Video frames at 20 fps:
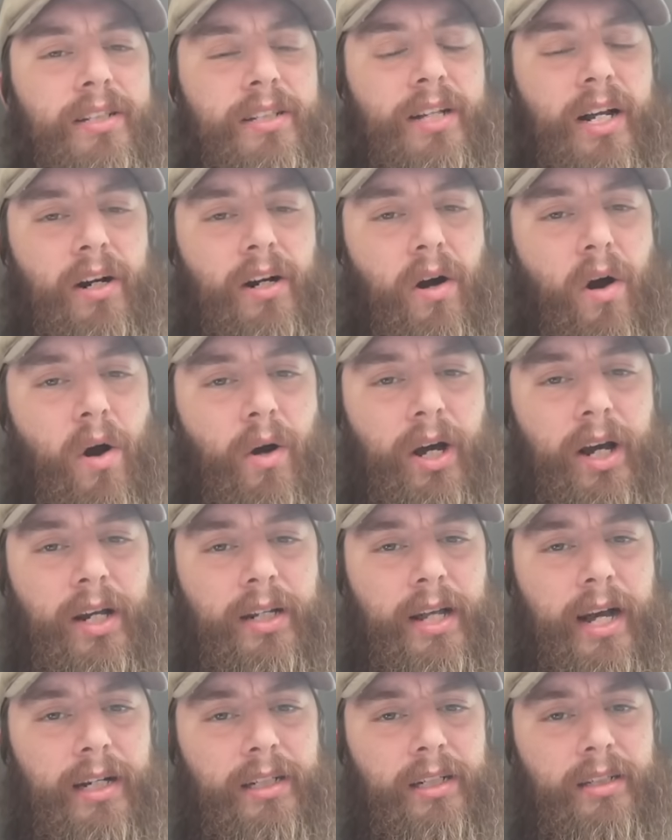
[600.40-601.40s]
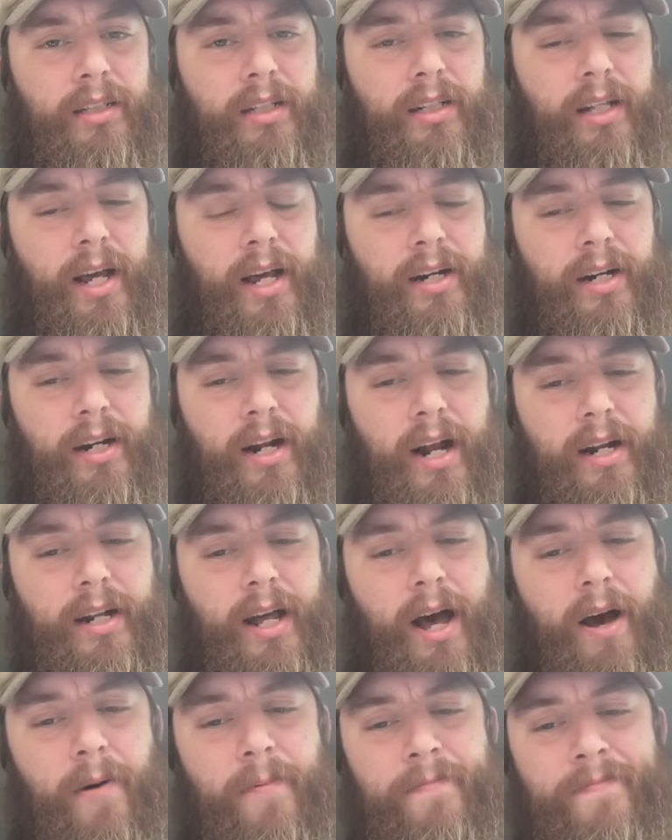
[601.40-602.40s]
that are all connected to the internet
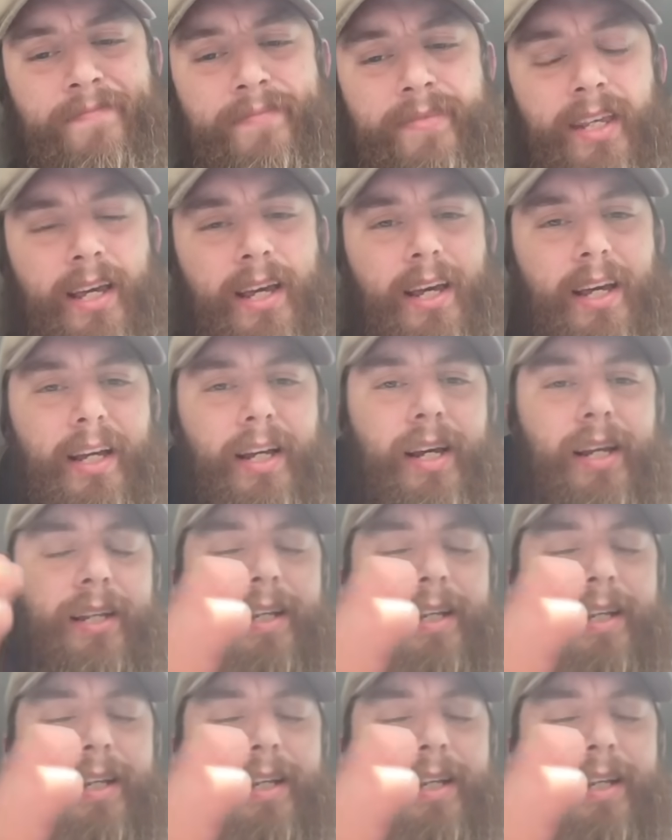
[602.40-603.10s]
now can